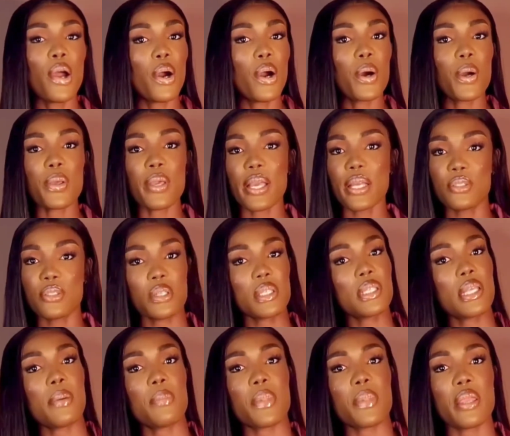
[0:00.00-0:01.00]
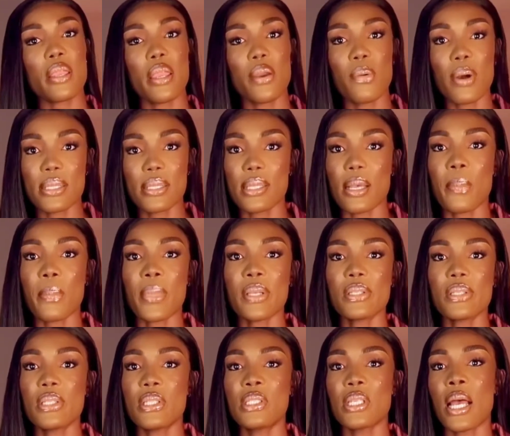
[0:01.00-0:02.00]
or you can just send me a WhatsApp
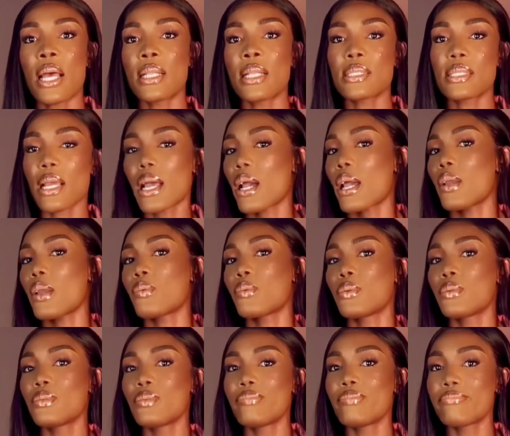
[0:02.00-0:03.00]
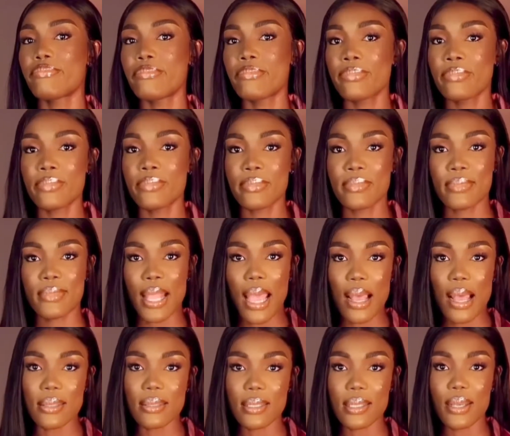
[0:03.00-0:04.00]
message and I will
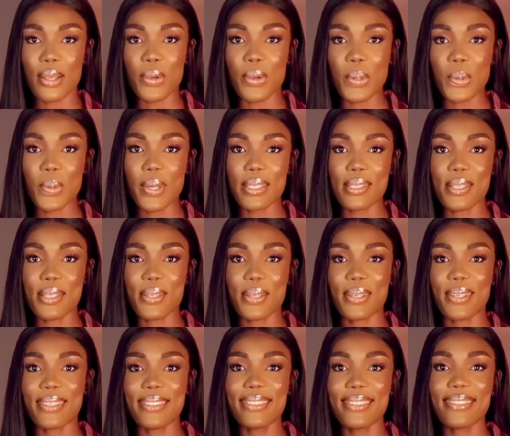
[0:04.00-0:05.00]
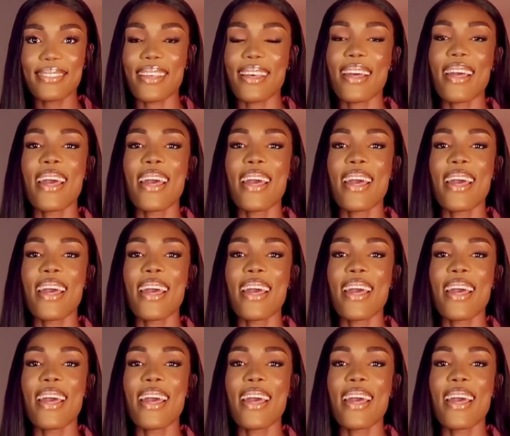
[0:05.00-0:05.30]
answer your question.